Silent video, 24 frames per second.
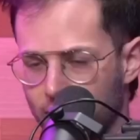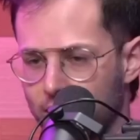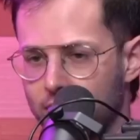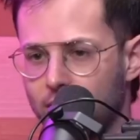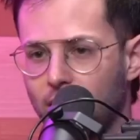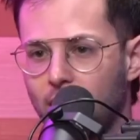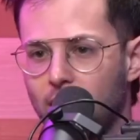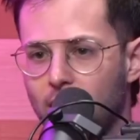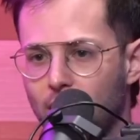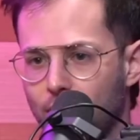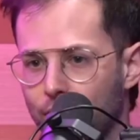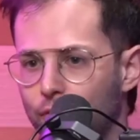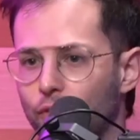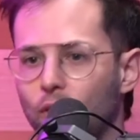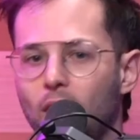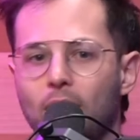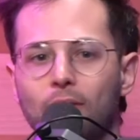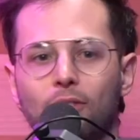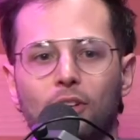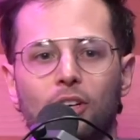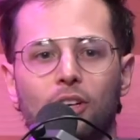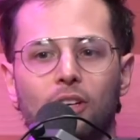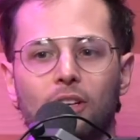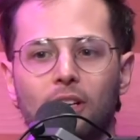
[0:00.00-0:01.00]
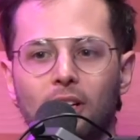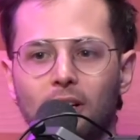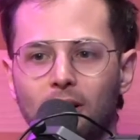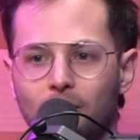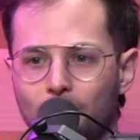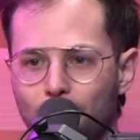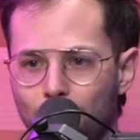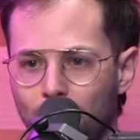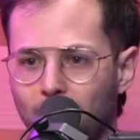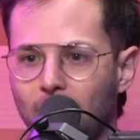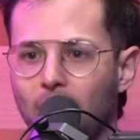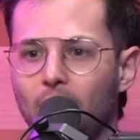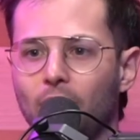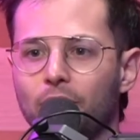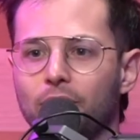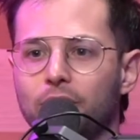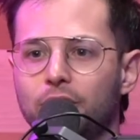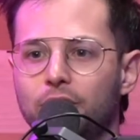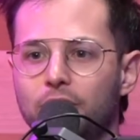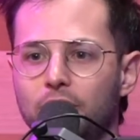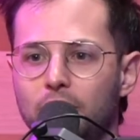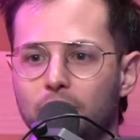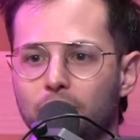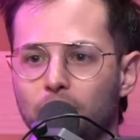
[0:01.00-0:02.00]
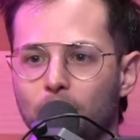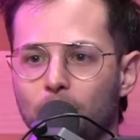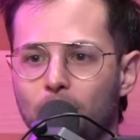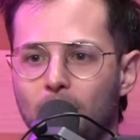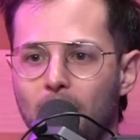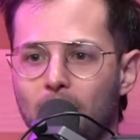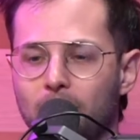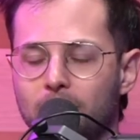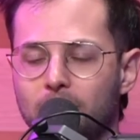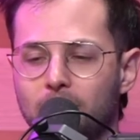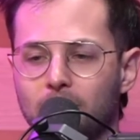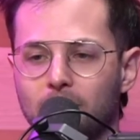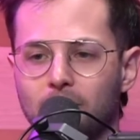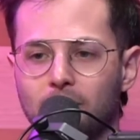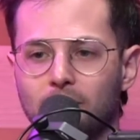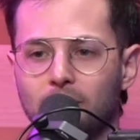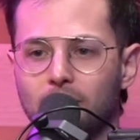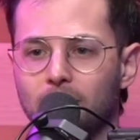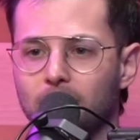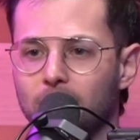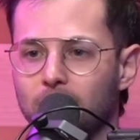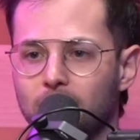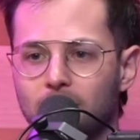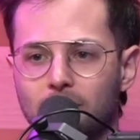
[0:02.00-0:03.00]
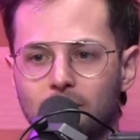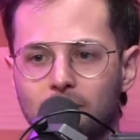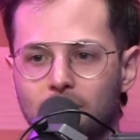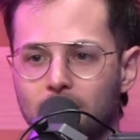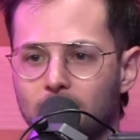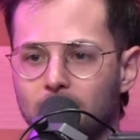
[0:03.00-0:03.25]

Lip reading: to stay there forever. Miguel and the chief are about to